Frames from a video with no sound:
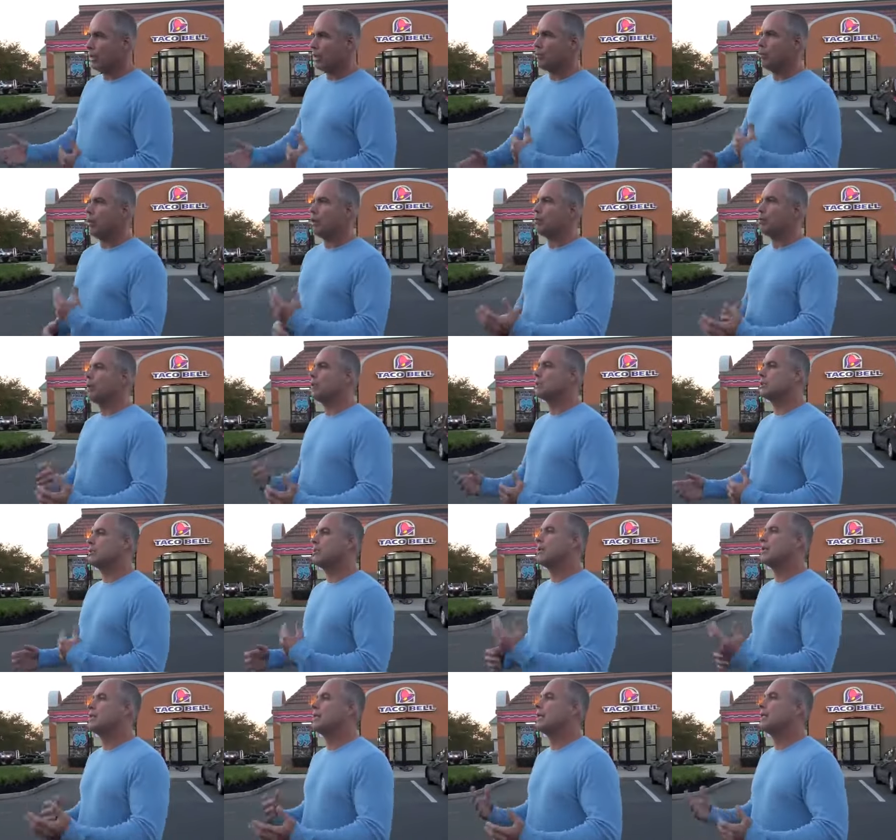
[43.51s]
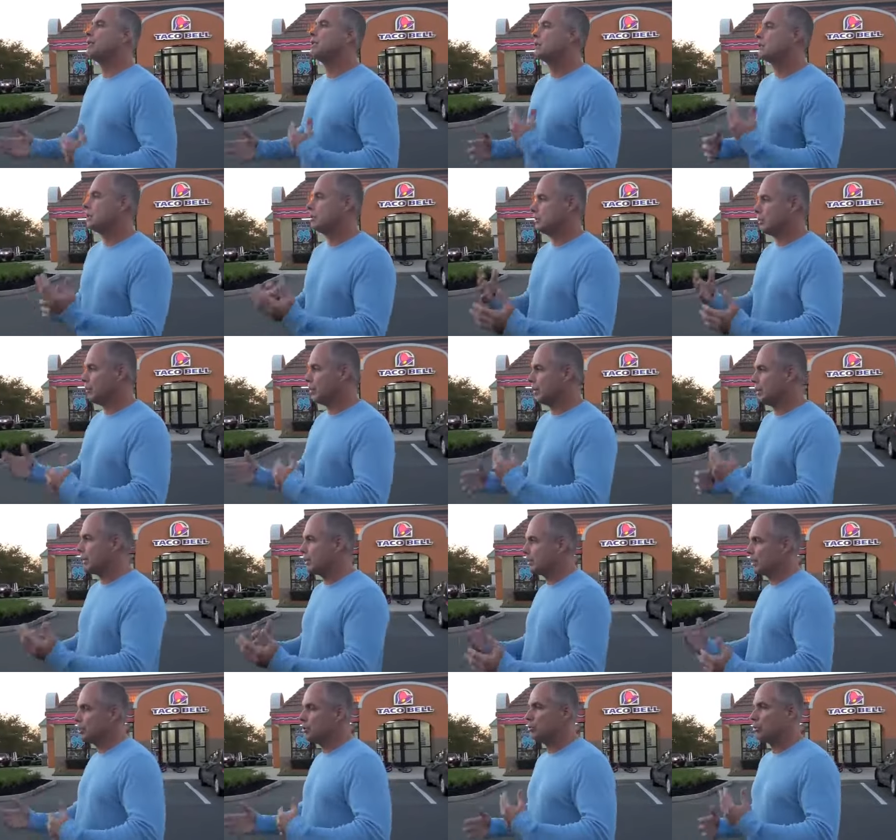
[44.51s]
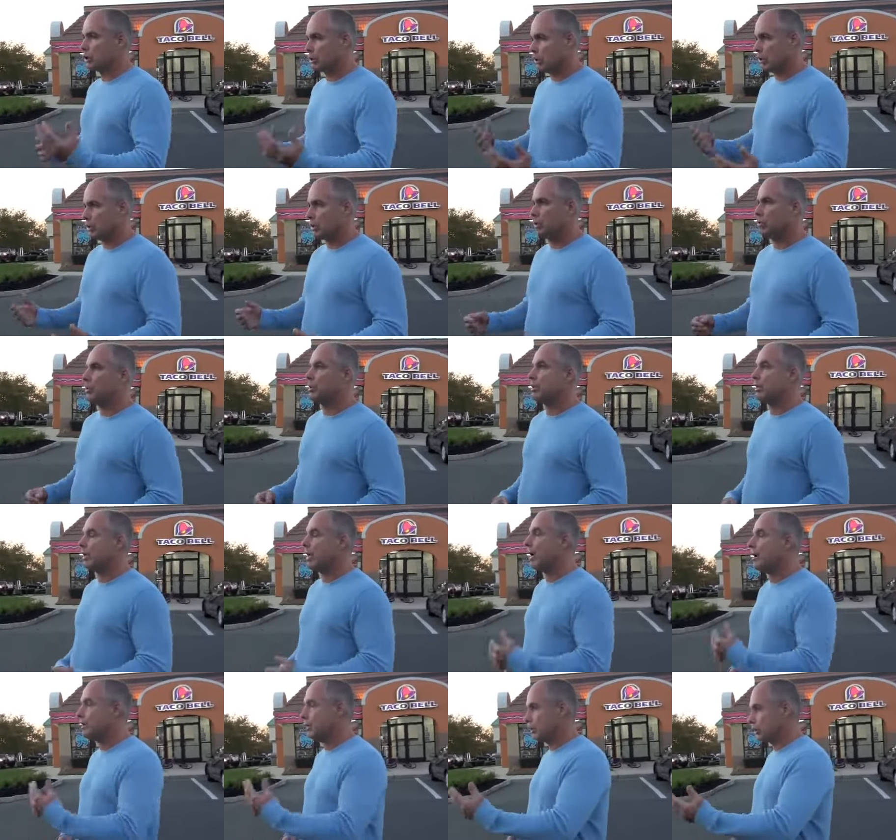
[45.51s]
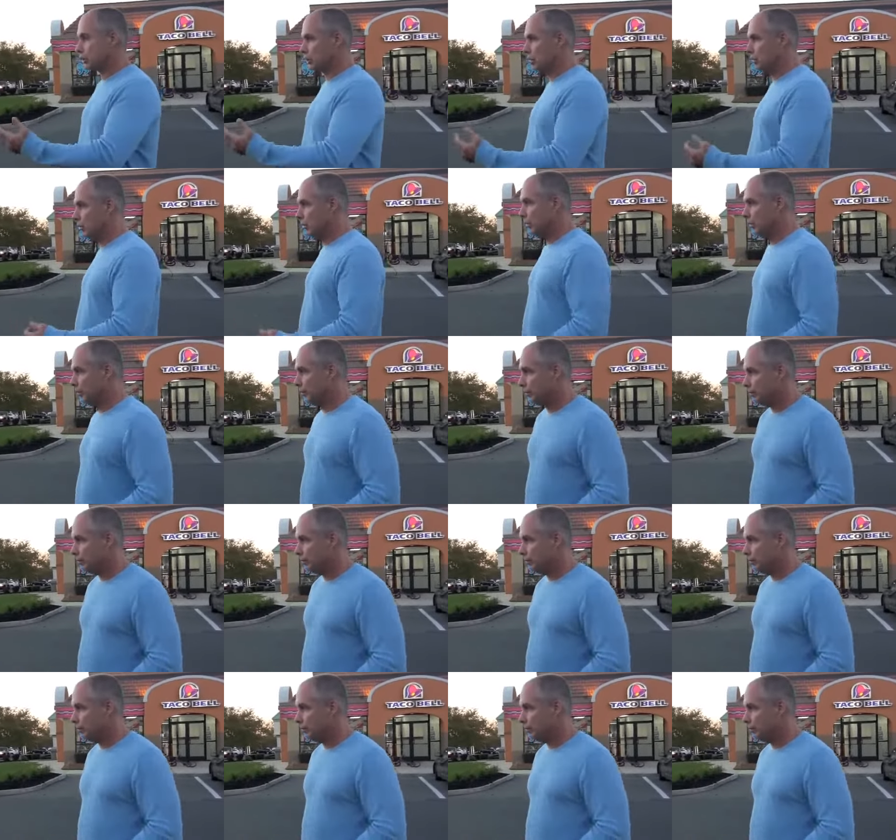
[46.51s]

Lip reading: Like what are some of the things that you were struggling with that got you in trouble?